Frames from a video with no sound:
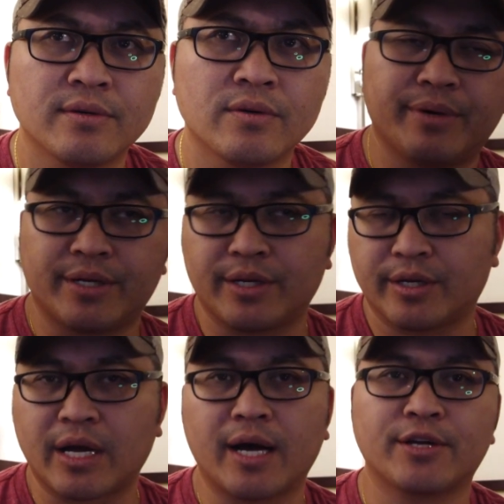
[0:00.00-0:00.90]
You know, but
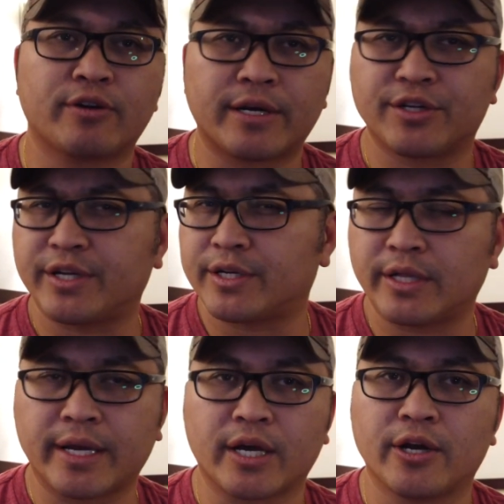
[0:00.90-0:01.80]
the contractors
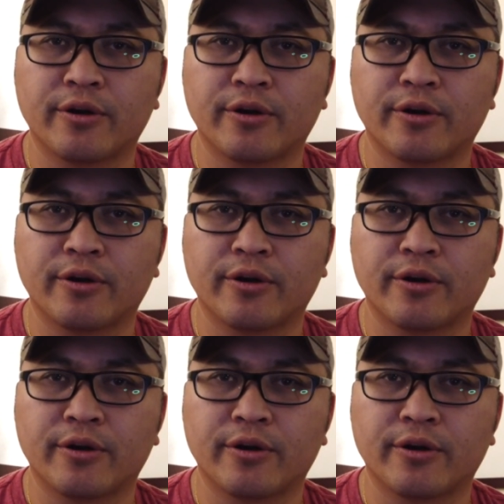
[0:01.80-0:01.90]
get to like